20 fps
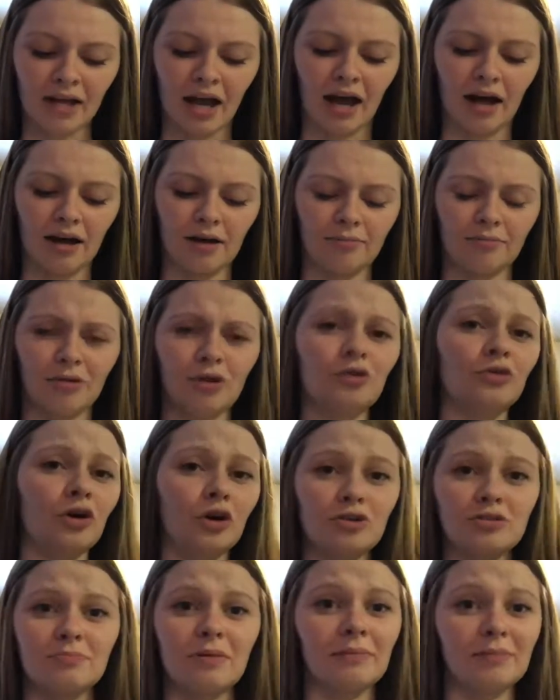Who
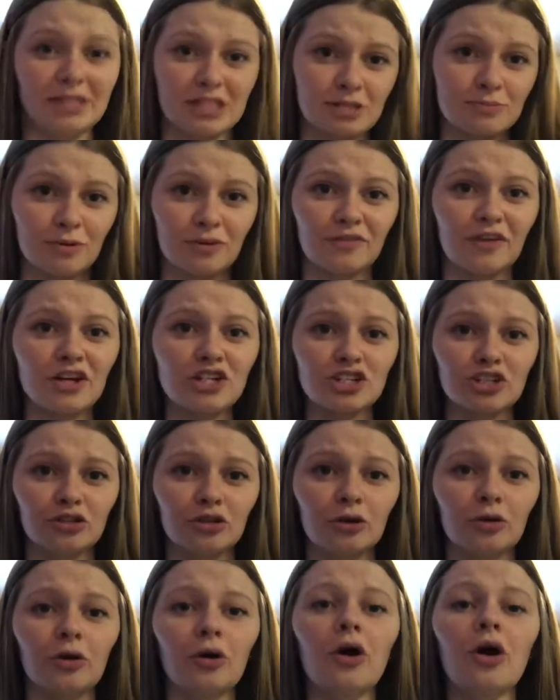knows, maybe this
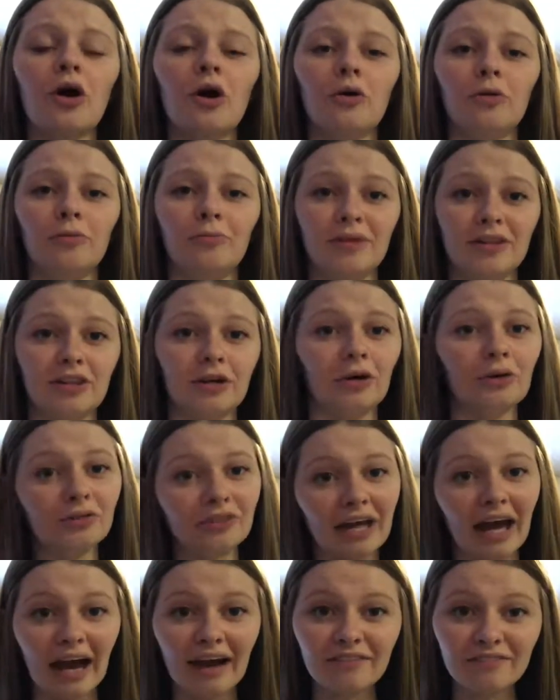professional would be the
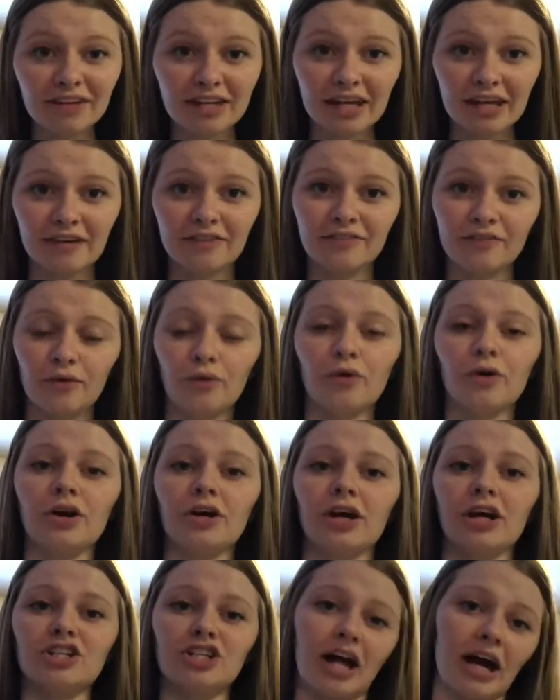only advocate for
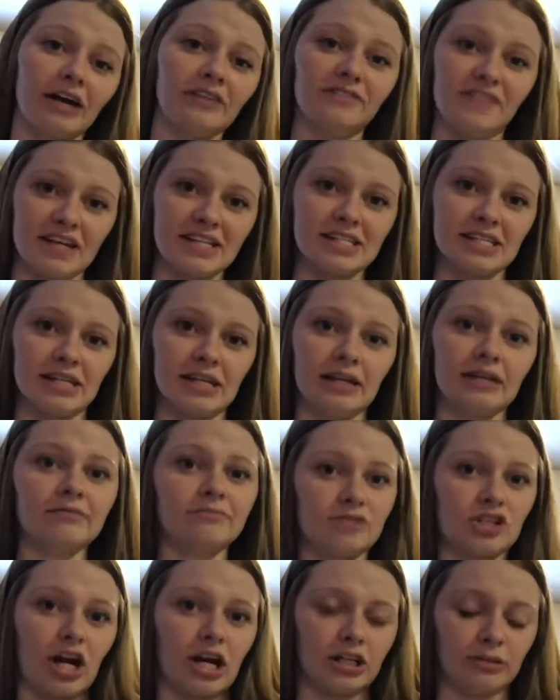a child facing
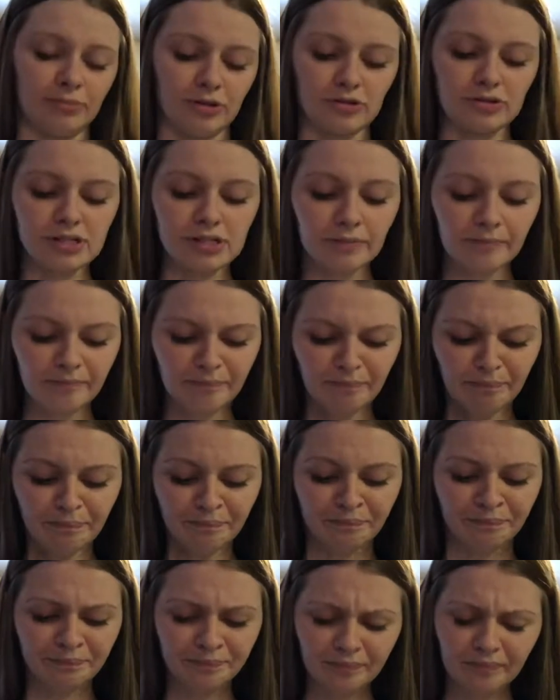child abuse.
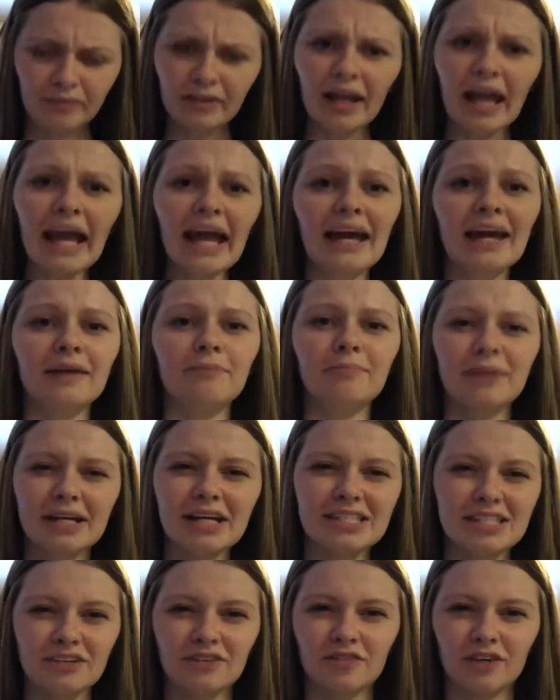And
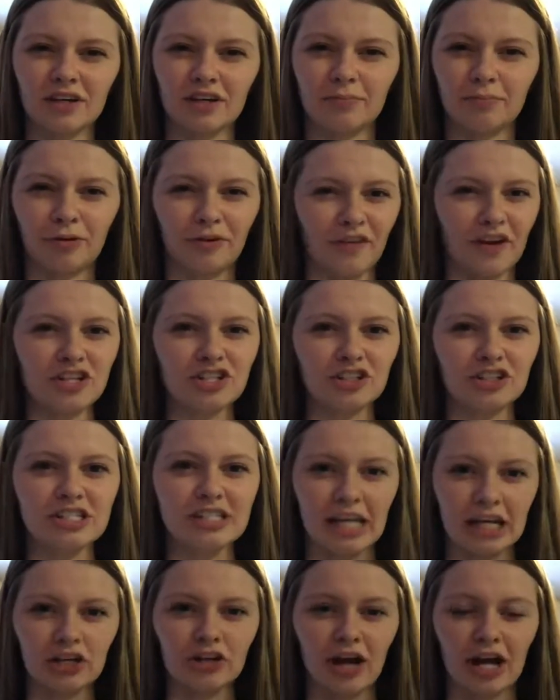because of a
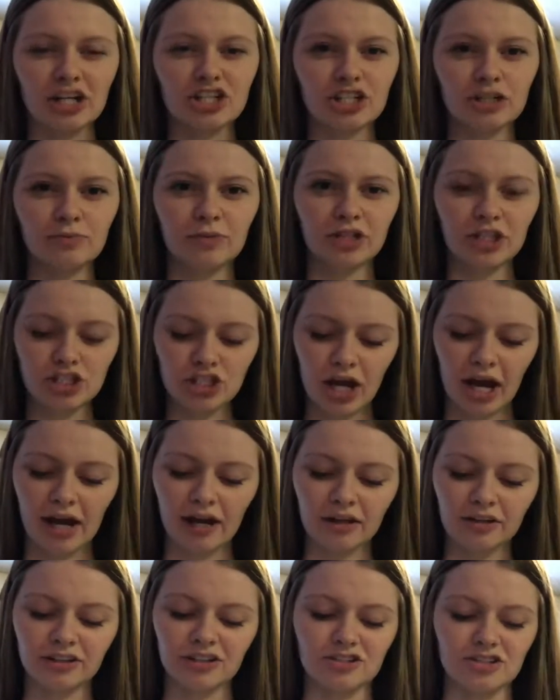professional interaction with a
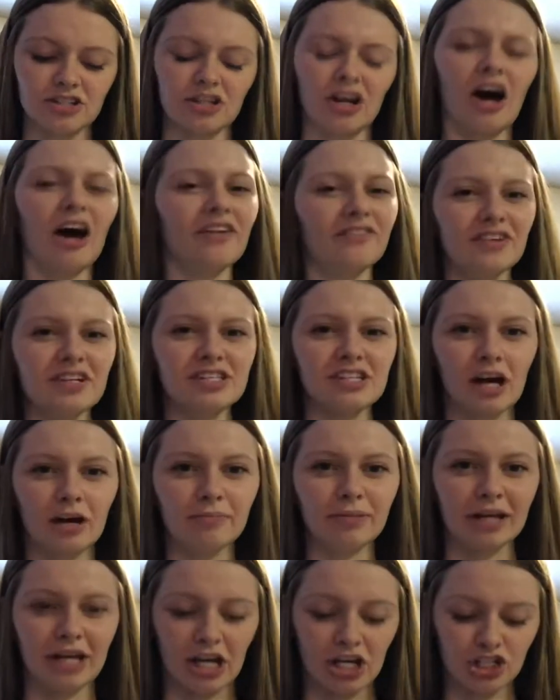child, there's an obvious
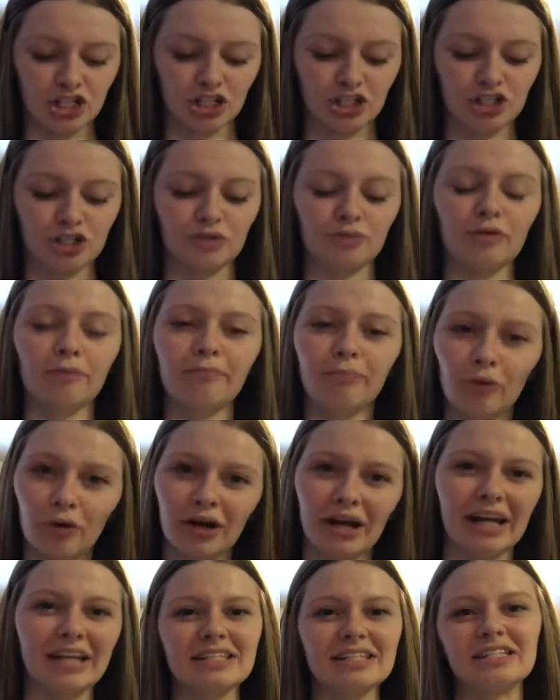obligation to
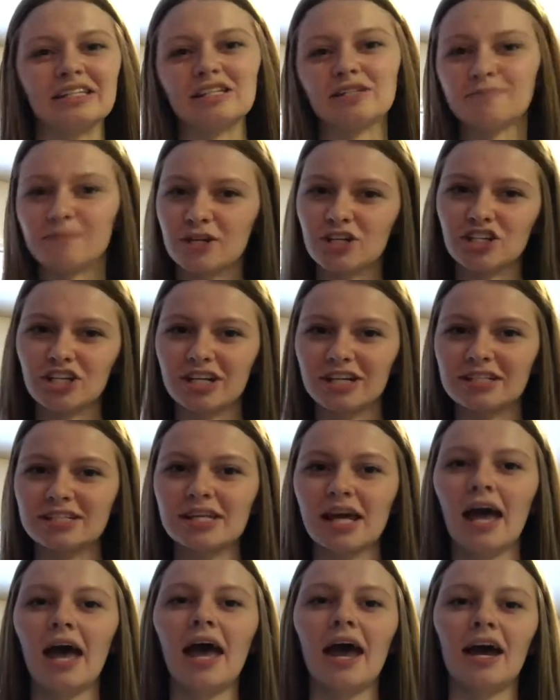report
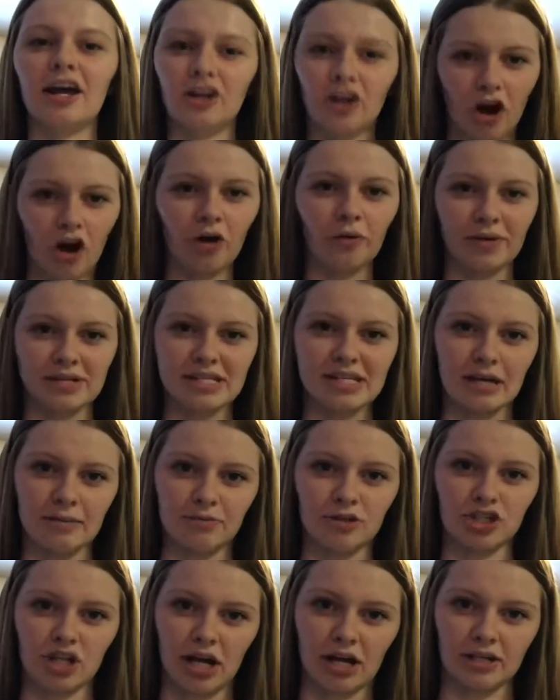suspicions and always keep
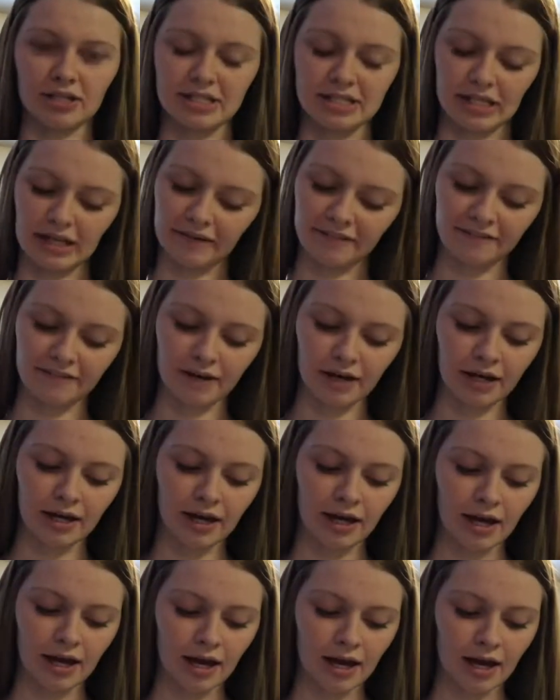a child safe.
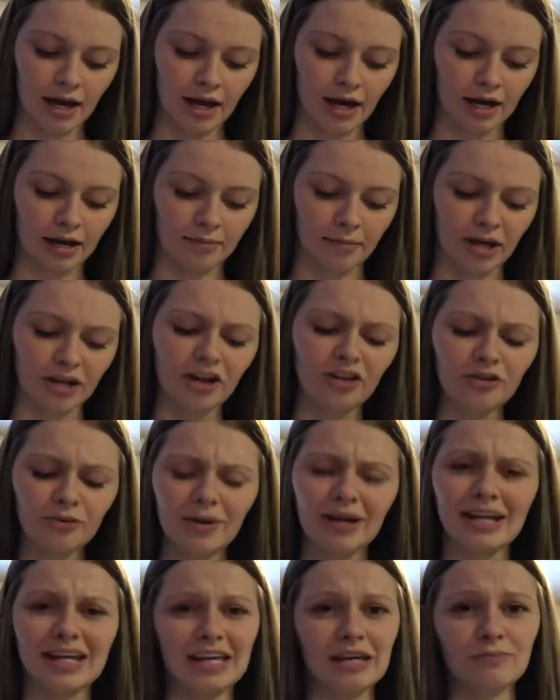Another
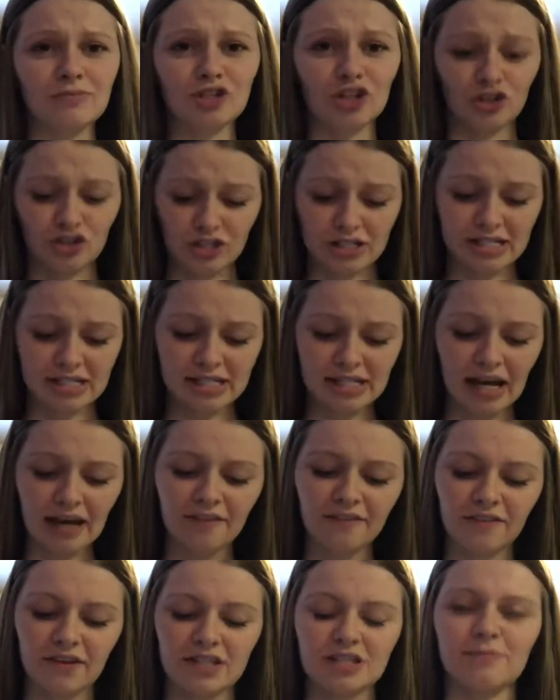way to keep children
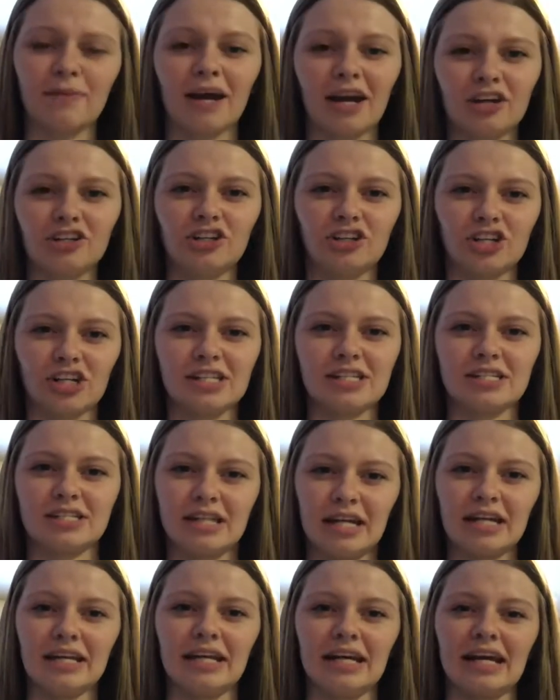safe is by
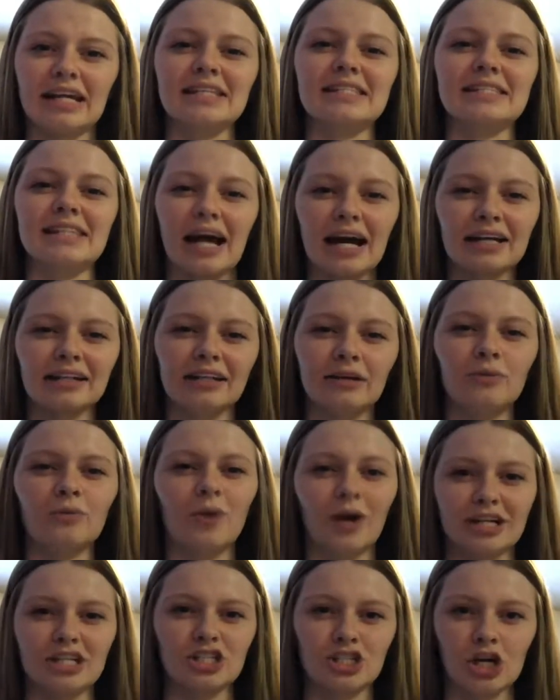understanding exactly
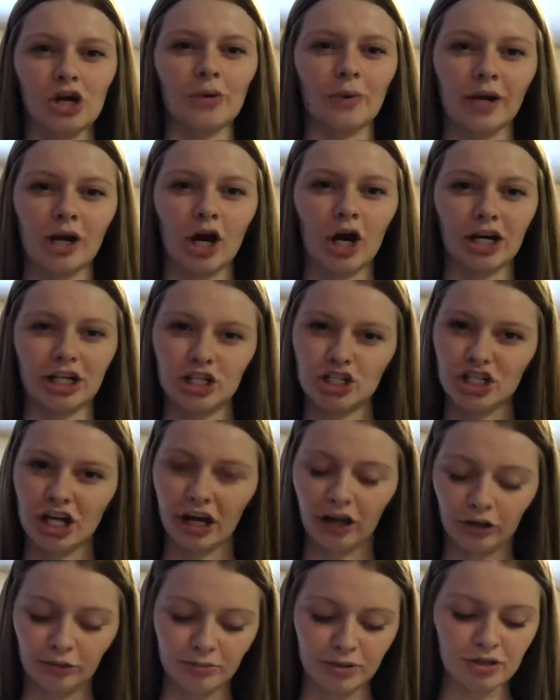what is going on in
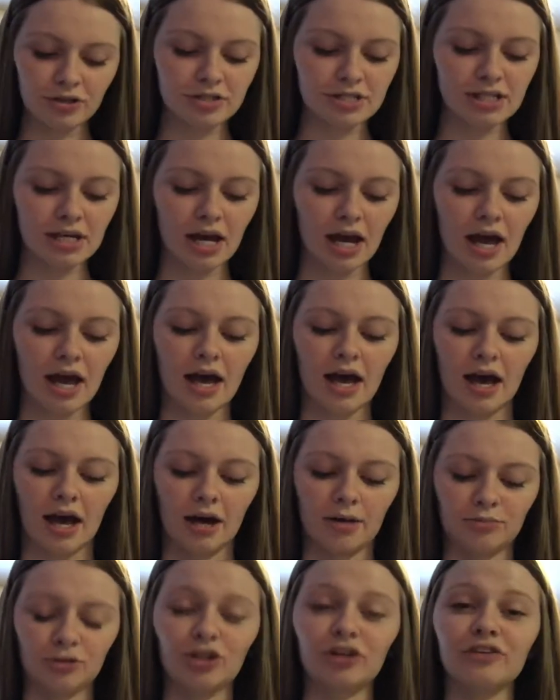child abuse.
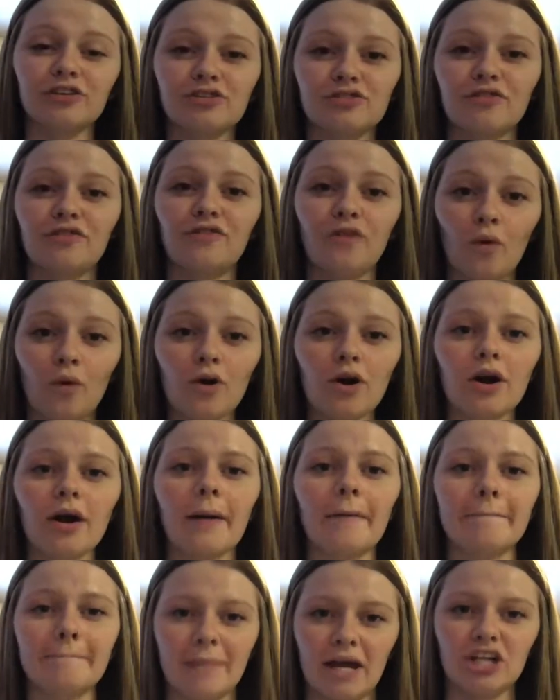There's
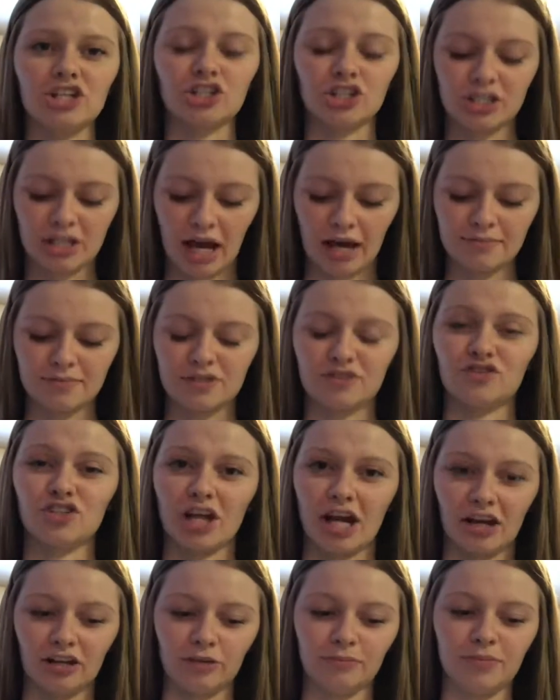4 major types of
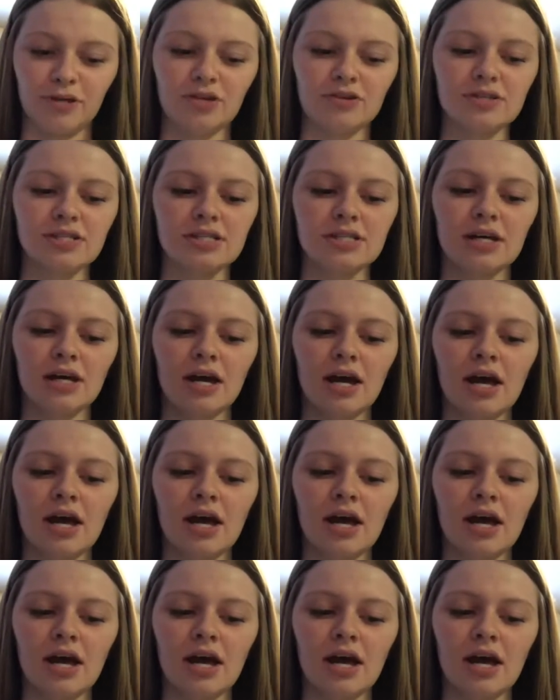child abuse.